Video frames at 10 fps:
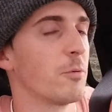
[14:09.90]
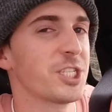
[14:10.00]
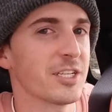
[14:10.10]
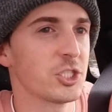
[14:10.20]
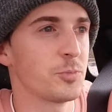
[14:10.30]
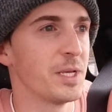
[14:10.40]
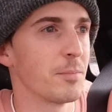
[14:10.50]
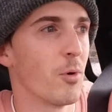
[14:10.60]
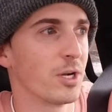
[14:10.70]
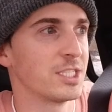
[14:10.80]
wish I could speak
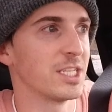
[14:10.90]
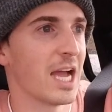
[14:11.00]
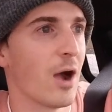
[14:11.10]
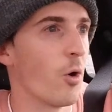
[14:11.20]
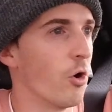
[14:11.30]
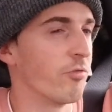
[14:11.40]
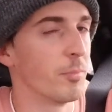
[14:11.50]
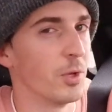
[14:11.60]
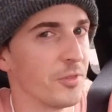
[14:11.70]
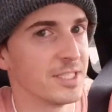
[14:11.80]
more to how
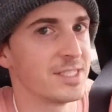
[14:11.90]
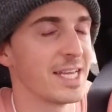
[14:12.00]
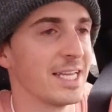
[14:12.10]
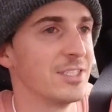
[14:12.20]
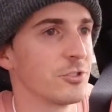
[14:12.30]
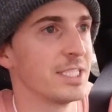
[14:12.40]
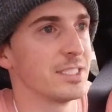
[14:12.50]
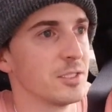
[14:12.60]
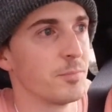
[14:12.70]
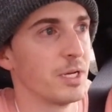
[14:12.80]
overbuilt this thing is or
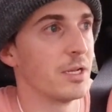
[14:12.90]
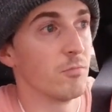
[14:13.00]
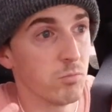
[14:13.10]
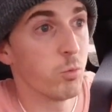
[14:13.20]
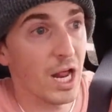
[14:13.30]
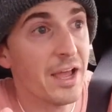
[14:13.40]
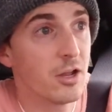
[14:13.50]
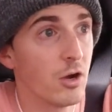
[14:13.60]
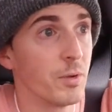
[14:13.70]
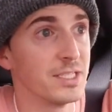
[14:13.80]
isn't, but what I
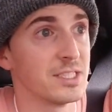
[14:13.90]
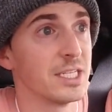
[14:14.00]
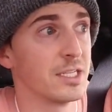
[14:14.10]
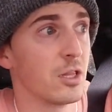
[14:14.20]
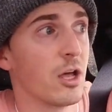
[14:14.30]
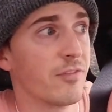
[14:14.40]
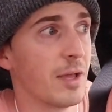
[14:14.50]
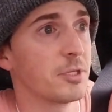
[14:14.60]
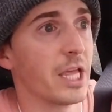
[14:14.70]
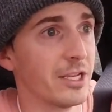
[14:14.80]
know is that in a lot of
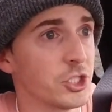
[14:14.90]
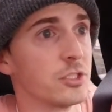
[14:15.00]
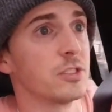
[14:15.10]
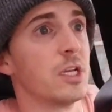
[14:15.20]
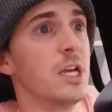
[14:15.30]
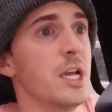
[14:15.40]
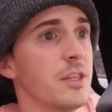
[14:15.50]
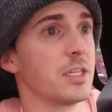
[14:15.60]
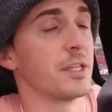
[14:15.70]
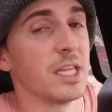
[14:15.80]
applications
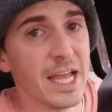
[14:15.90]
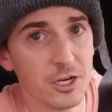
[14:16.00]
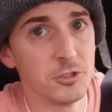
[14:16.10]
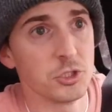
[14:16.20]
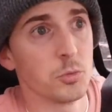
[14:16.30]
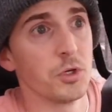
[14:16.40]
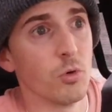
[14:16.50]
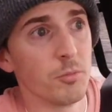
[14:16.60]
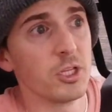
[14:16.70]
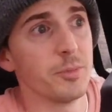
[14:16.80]
that the Land Cruiser would
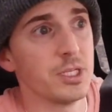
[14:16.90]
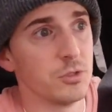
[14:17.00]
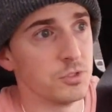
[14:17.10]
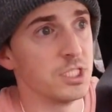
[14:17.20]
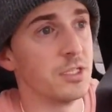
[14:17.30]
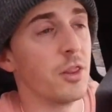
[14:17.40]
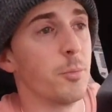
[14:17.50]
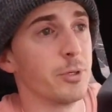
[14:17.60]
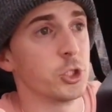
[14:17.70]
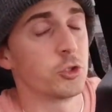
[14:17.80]
normally be used in, the
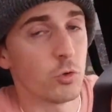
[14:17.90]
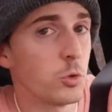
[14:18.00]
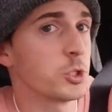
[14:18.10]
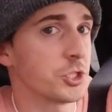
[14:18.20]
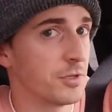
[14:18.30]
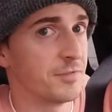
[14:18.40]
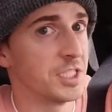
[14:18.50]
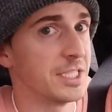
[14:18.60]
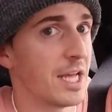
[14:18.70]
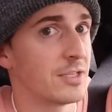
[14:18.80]
Patrol serves
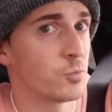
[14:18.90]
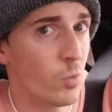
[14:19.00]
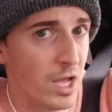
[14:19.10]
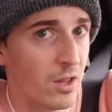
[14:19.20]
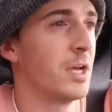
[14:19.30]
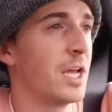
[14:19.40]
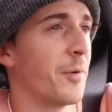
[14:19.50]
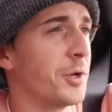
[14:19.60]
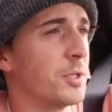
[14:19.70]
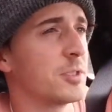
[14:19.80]
in as well. Now
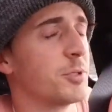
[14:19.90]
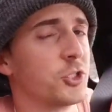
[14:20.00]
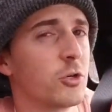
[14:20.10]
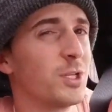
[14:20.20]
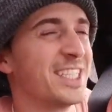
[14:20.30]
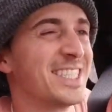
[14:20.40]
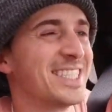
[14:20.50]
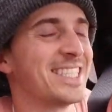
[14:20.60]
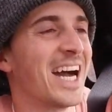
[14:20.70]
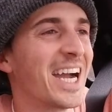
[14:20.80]
I know that the Patrol isn't
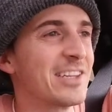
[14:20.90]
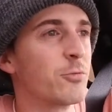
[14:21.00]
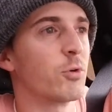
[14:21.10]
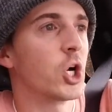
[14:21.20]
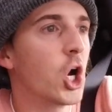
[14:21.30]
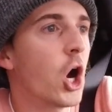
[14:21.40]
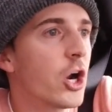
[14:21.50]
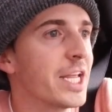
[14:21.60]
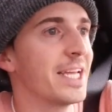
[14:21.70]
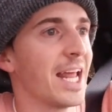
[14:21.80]
as highly
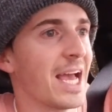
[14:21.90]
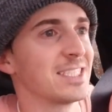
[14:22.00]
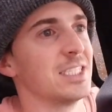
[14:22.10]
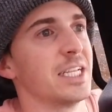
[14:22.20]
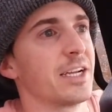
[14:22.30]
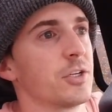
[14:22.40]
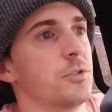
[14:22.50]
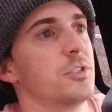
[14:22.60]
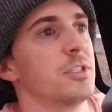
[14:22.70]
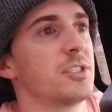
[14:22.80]
regarded as the Land
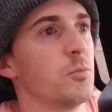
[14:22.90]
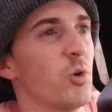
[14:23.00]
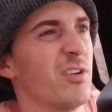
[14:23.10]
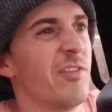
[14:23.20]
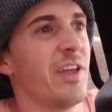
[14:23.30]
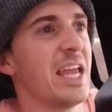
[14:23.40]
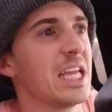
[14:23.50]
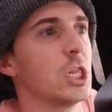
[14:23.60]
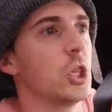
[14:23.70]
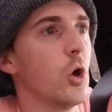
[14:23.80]
Cruiser. It's more of a
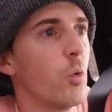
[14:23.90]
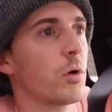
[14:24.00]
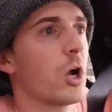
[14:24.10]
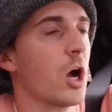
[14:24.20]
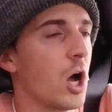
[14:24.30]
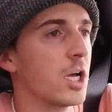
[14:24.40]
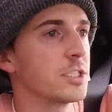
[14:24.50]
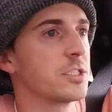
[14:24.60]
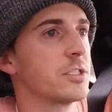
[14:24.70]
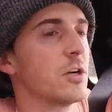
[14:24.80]
lower
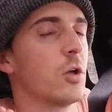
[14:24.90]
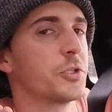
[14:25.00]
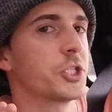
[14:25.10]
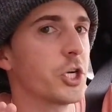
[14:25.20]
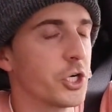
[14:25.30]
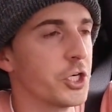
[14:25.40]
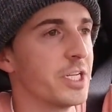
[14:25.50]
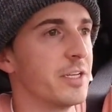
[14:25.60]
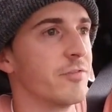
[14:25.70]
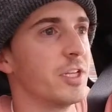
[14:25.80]
cost
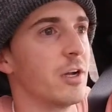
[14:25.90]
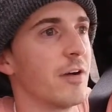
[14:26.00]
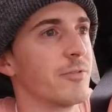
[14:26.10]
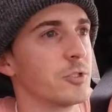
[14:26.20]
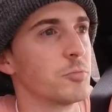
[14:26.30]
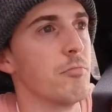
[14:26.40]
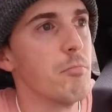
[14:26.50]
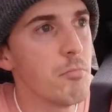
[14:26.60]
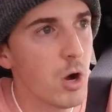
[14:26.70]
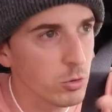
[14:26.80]
alternative that offers
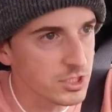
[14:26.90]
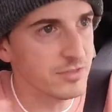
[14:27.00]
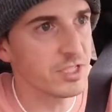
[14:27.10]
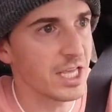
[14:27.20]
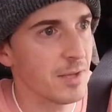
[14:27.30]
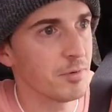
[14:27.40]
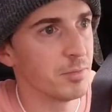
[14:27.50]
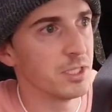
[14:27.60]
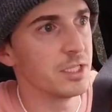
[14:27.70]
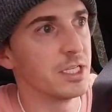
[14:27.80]
most of the
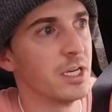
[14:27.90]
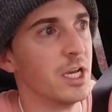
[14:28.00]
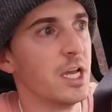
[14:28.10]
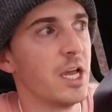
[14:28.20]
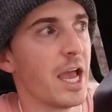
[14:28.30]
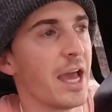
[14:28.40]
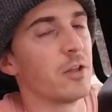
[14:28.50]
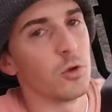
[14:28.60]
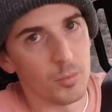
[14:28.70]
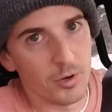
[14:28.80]
capability at a
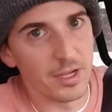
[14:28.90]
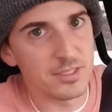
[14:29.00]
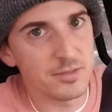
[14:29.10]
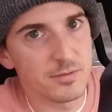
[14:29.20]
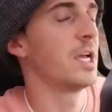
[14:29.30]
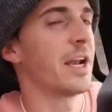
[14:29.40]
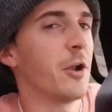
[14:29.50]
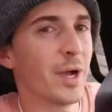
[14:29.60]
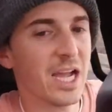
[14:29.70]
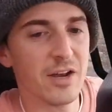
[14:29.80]
lower price. And I
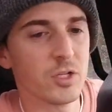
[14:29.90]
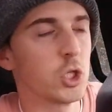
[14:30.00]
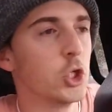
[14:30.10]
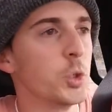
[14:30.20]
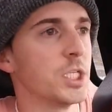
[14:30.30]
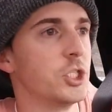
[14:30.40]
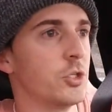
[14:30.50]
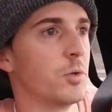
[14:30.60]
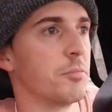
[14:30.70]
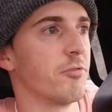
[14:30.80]
know I kind of alluded
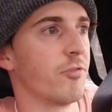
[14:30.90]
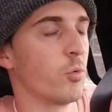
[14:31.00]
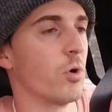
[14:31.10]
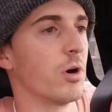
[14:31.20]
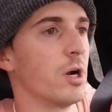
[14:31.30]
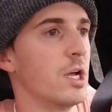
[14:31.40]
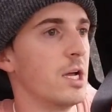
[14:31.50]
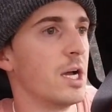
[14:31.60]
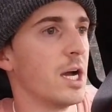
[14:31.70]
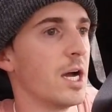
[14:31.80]
to it before,
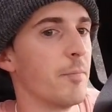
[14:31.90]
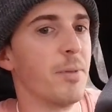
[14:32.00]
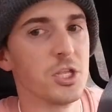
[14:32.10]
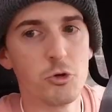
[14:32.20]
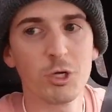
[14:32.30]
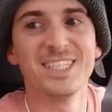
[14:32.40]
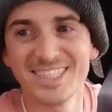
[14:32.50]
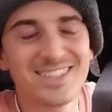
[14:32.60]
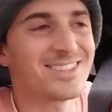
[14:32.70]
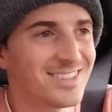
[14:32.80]
but you can
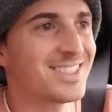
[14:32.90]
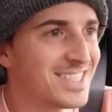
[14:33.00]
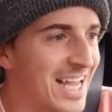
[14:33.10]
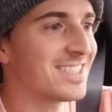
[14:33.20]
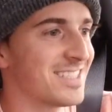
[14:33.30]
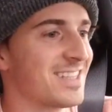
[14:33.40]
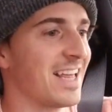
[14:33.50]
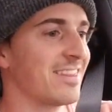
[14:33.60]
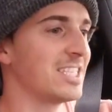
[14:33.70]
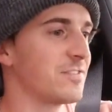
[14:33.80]
sense
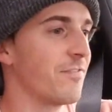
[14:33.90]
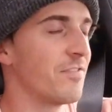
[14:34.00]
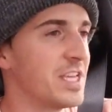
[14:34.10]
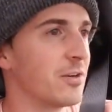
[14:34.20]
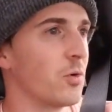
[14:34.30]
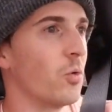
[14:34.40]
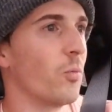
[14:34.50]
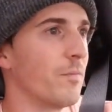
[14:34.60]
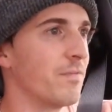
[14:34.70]
that this vehicle